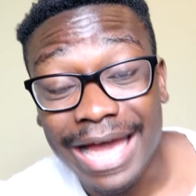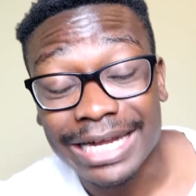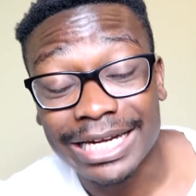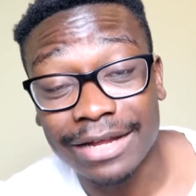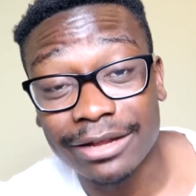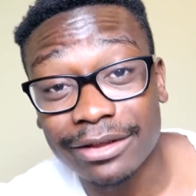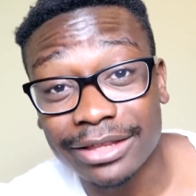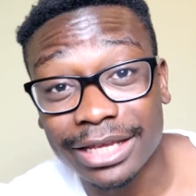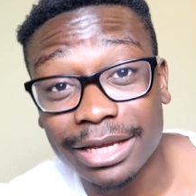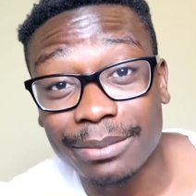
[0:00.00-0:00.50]

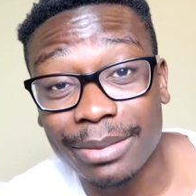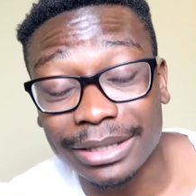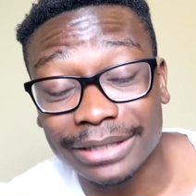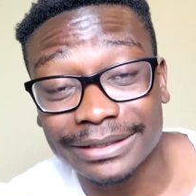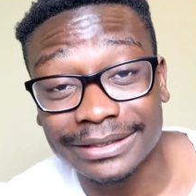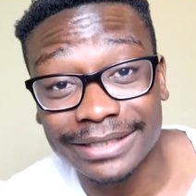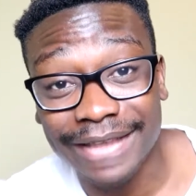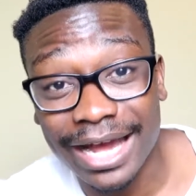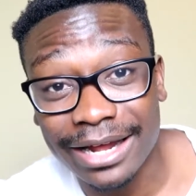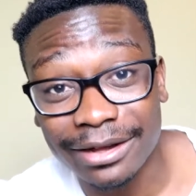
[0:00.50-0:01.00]
Now, the other thing about a
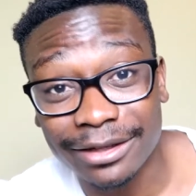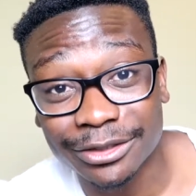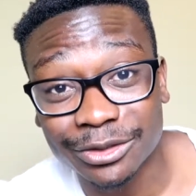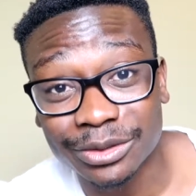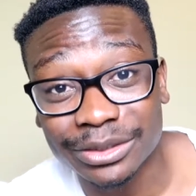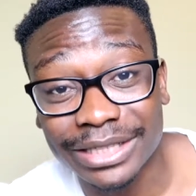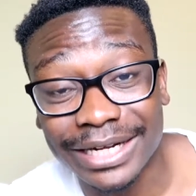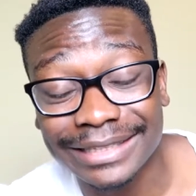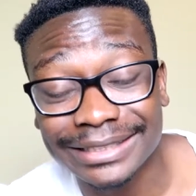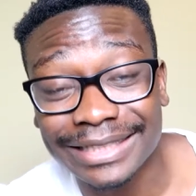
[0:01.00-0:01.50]
side
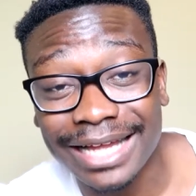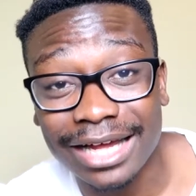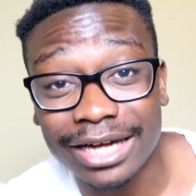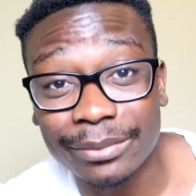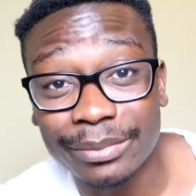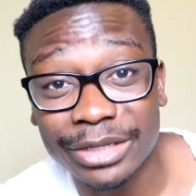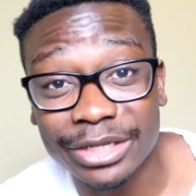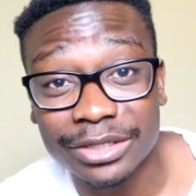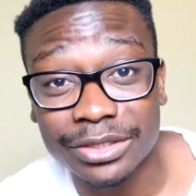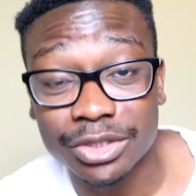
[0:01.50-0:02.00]
hustle is that it's not
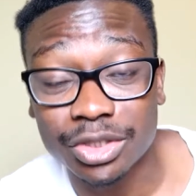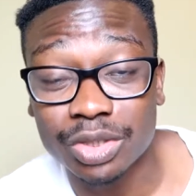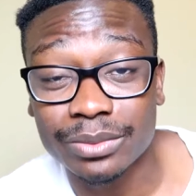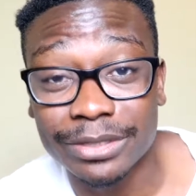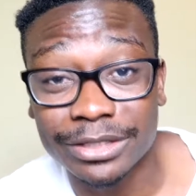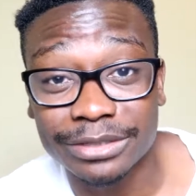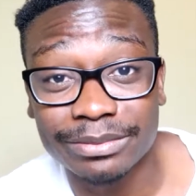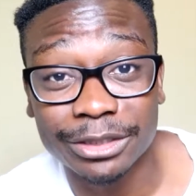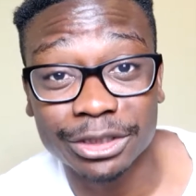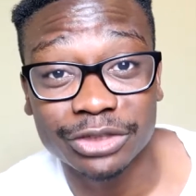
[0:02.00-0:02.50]
going to be
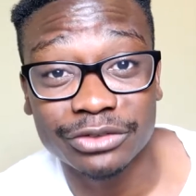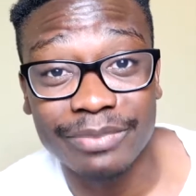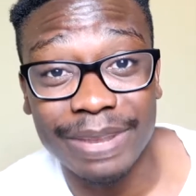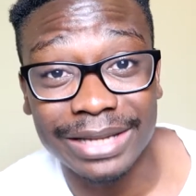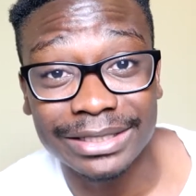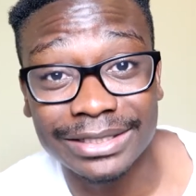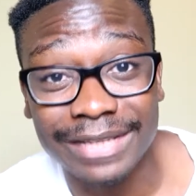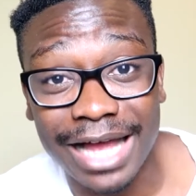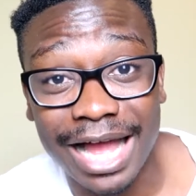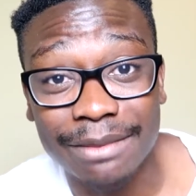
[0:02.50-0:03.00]
consuming as much of
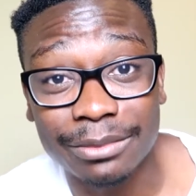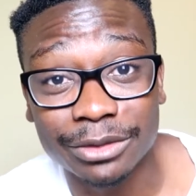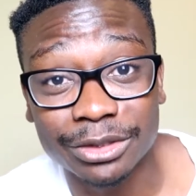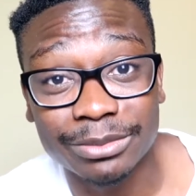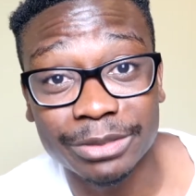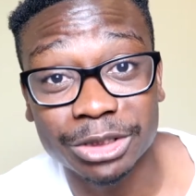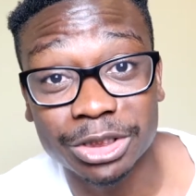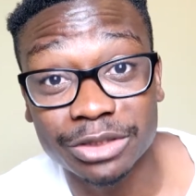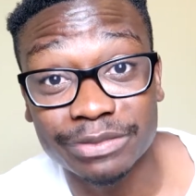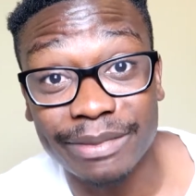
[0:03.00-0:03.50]
my time, as
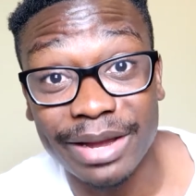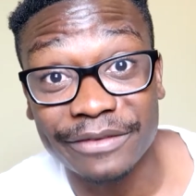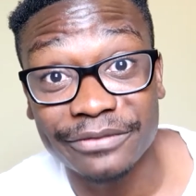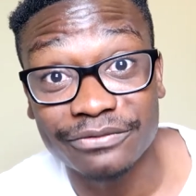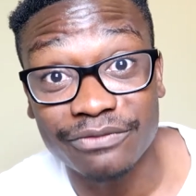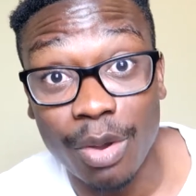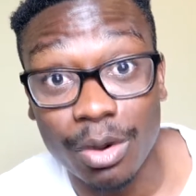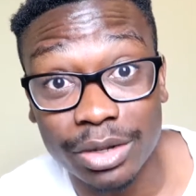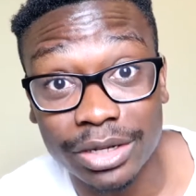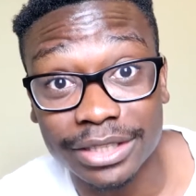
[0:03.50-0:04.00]
much as my
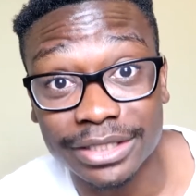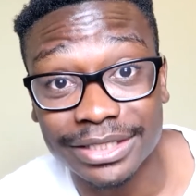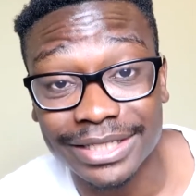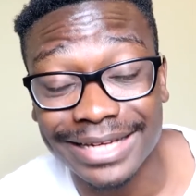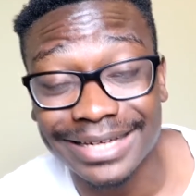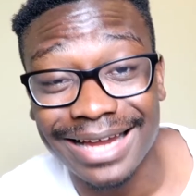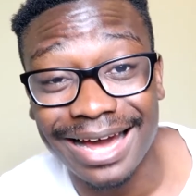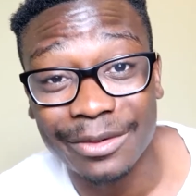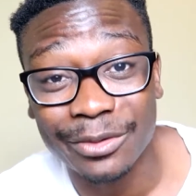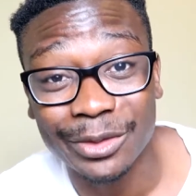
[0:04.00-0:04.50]
focus,
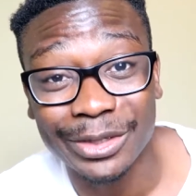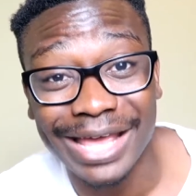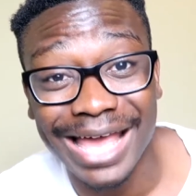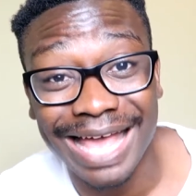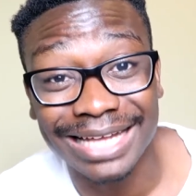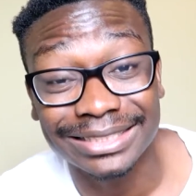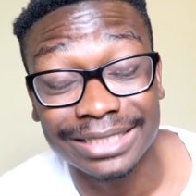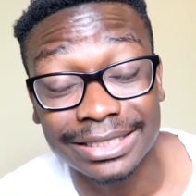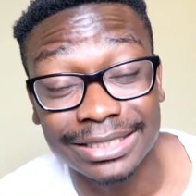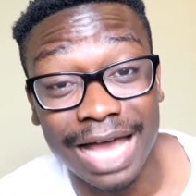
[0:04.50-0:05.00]
and not really
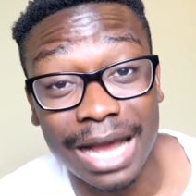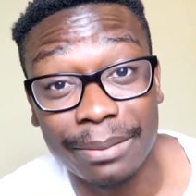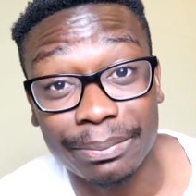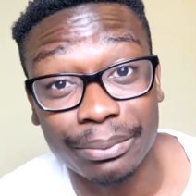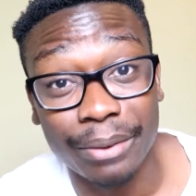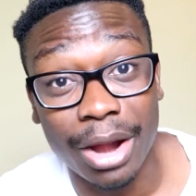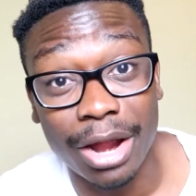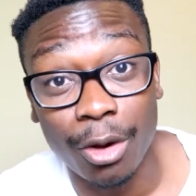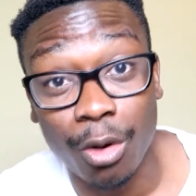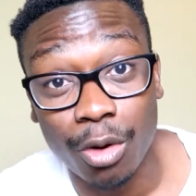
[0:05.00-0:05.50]
as a top
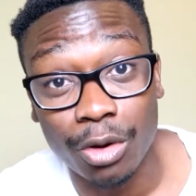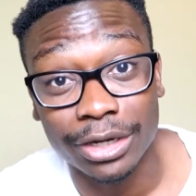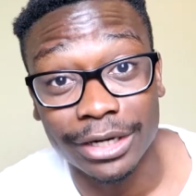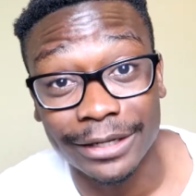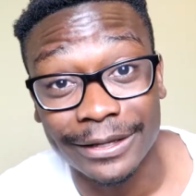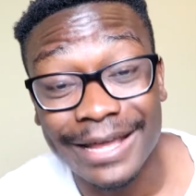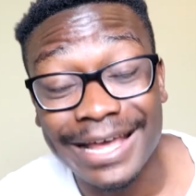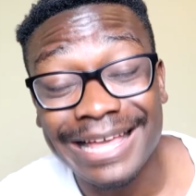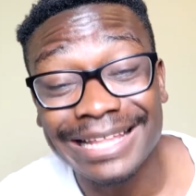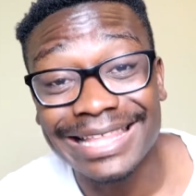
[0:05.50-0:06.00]

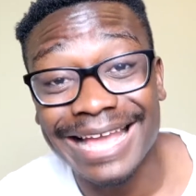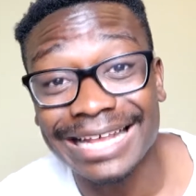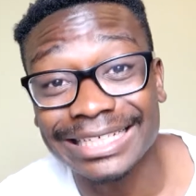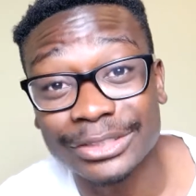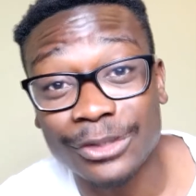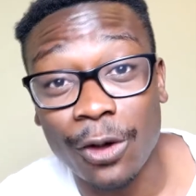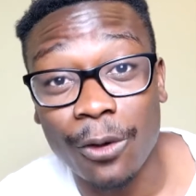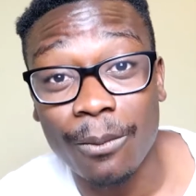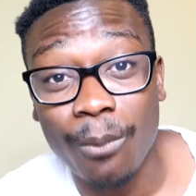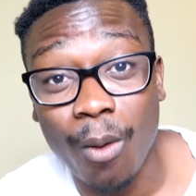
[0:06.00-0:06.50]
priority.
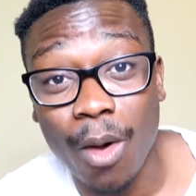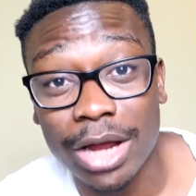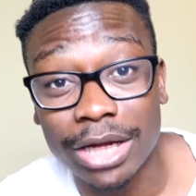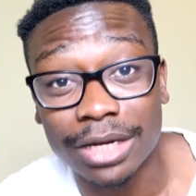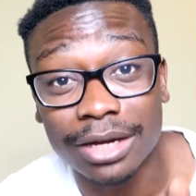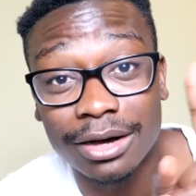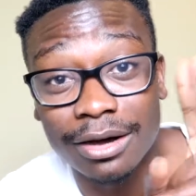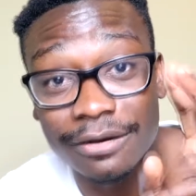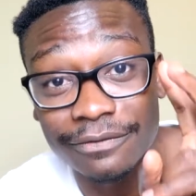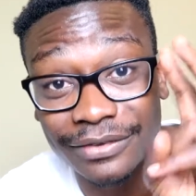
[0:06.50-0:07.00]
That's the whole
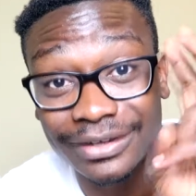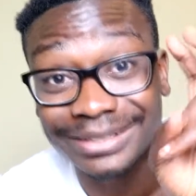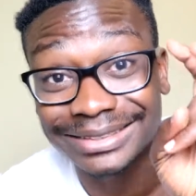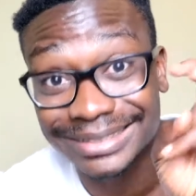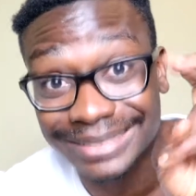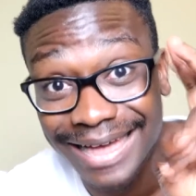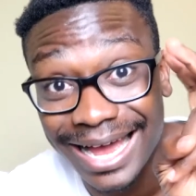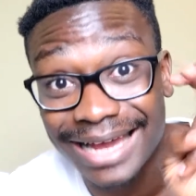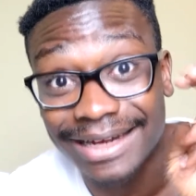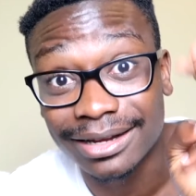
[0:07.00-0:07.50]
point of a
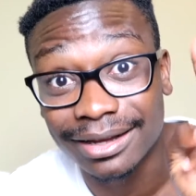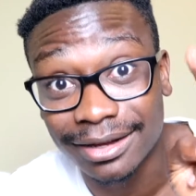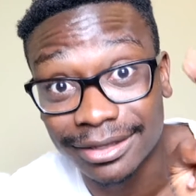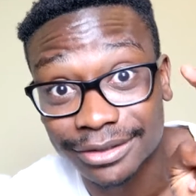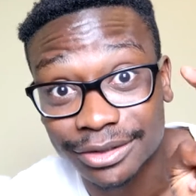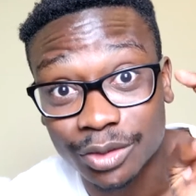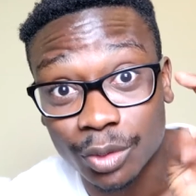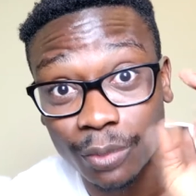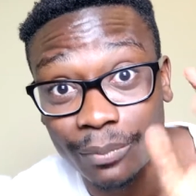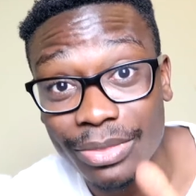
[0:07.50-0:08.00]
side
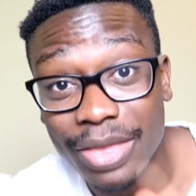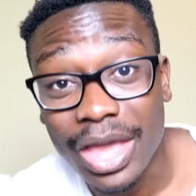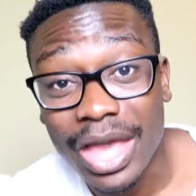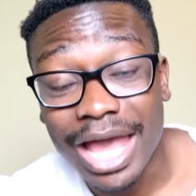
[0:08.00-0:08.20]
hustle.